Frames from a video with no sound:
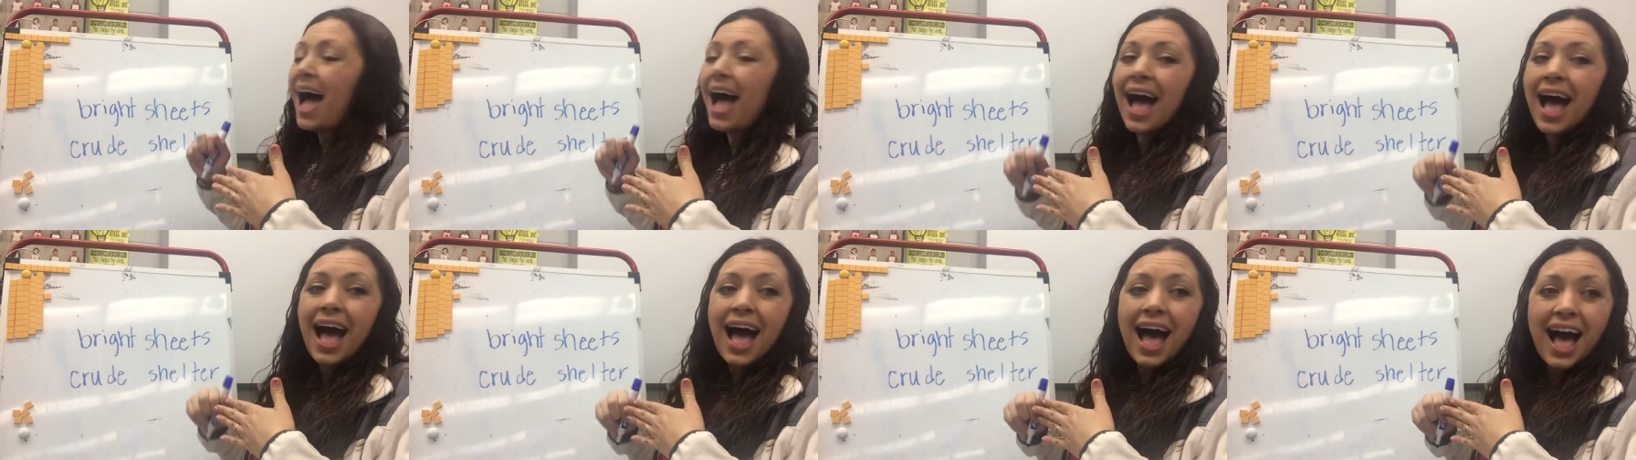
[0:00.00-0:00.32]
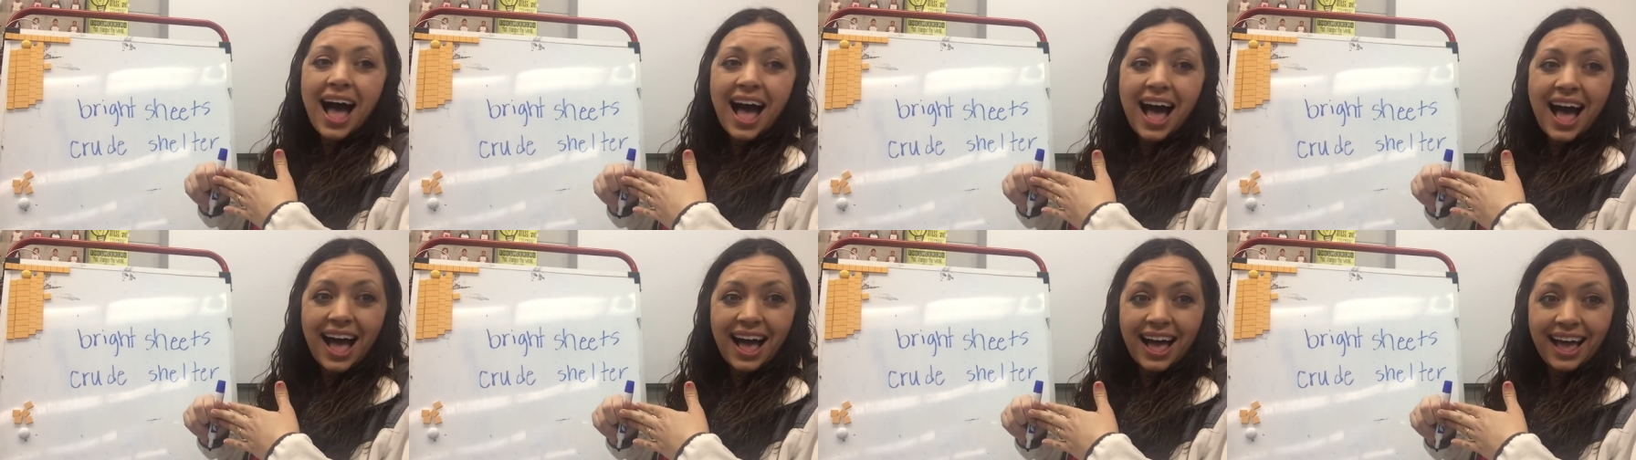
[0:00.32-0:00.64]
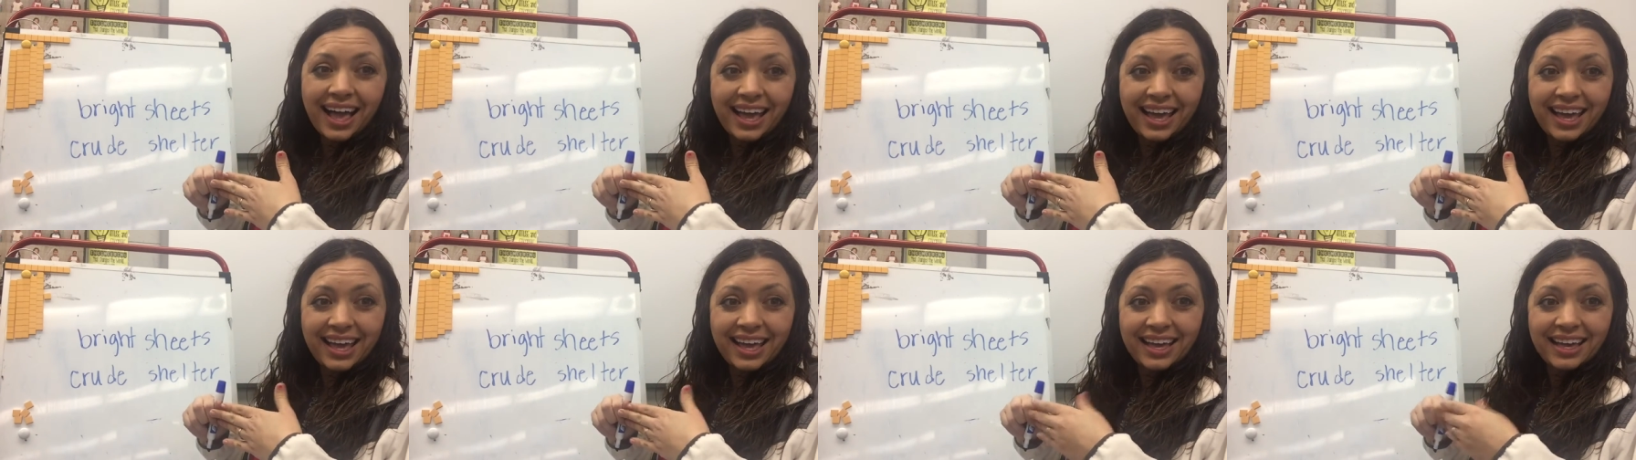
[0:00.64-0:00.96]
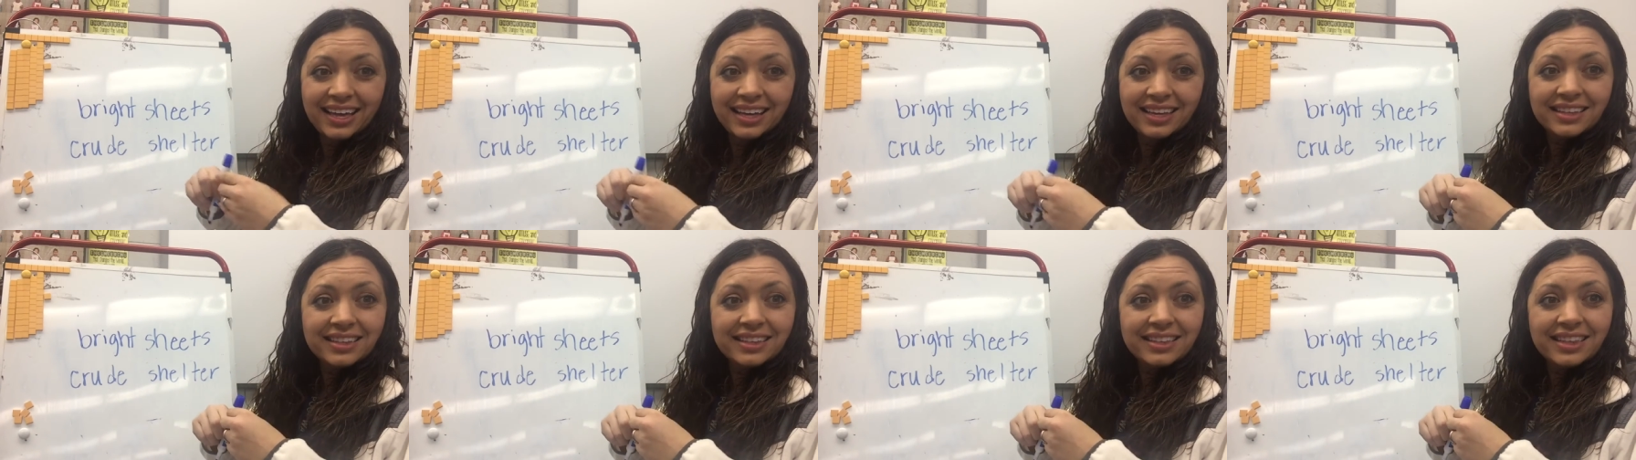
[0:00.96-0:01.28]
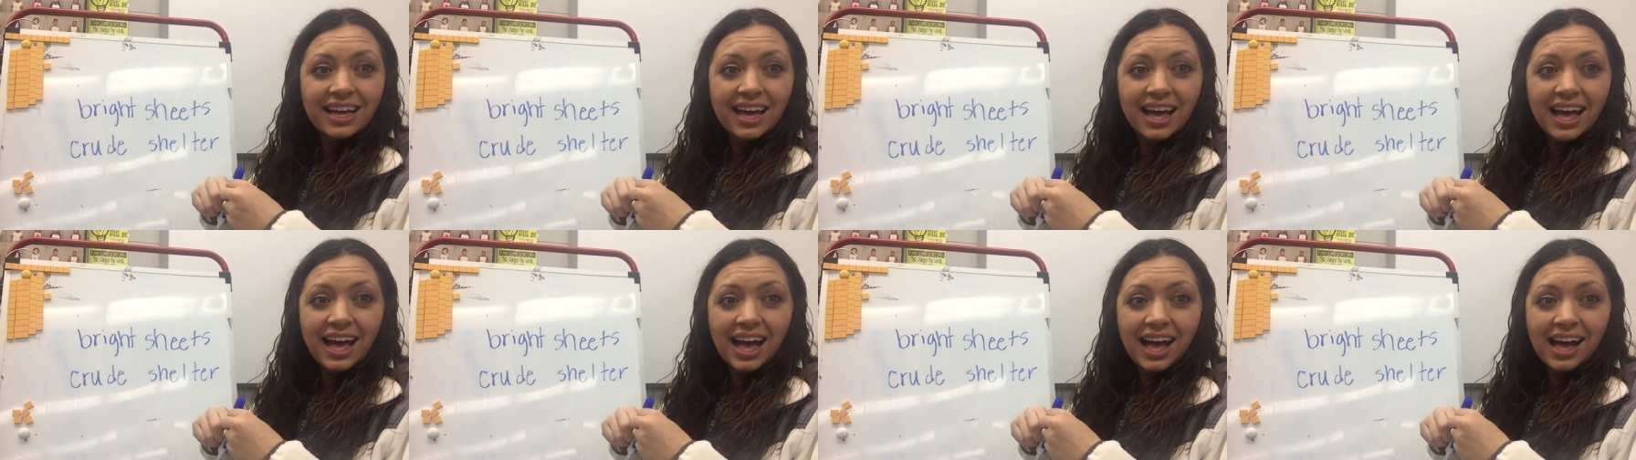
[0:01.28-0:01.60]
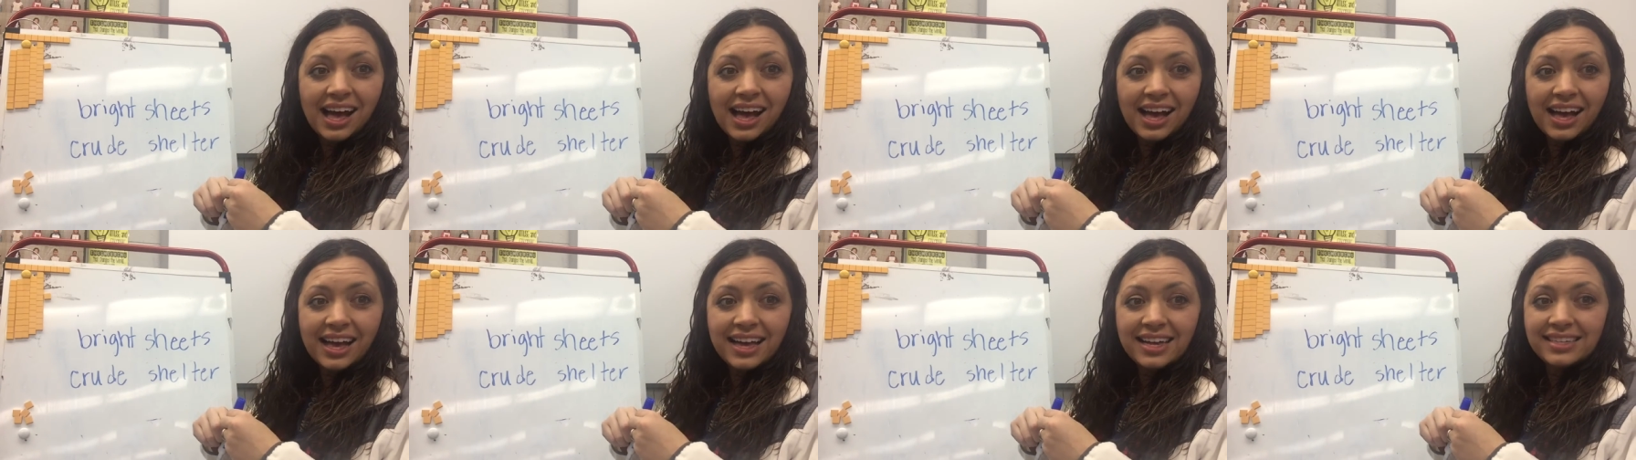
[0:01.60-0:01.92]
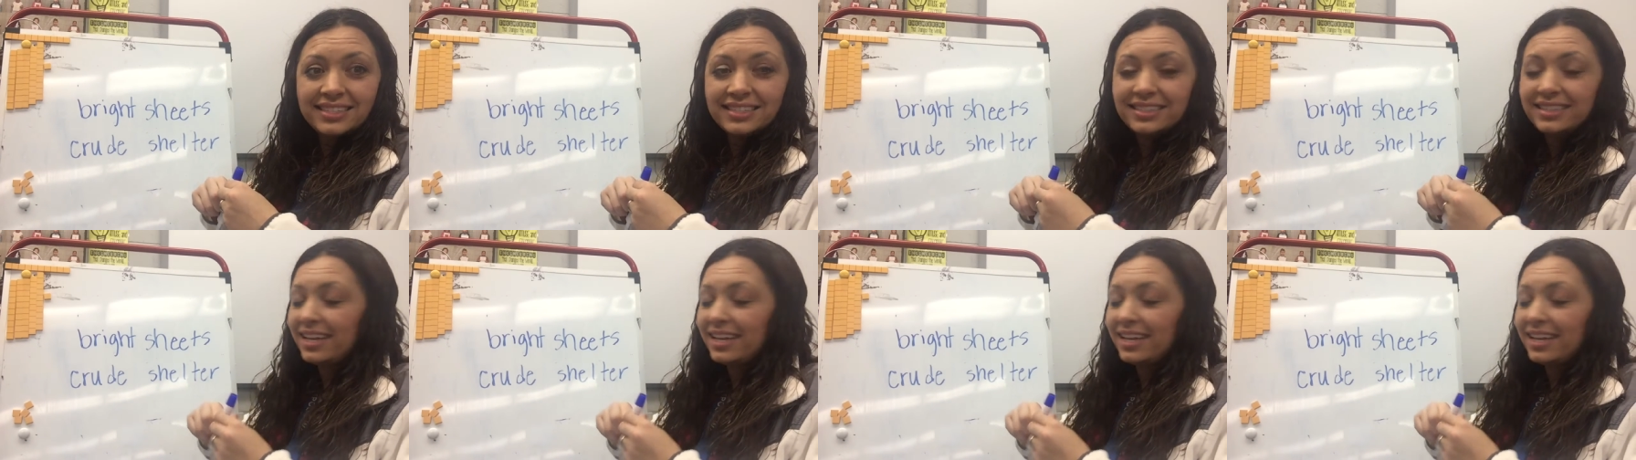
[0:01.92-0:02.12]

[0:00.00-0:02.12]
I the I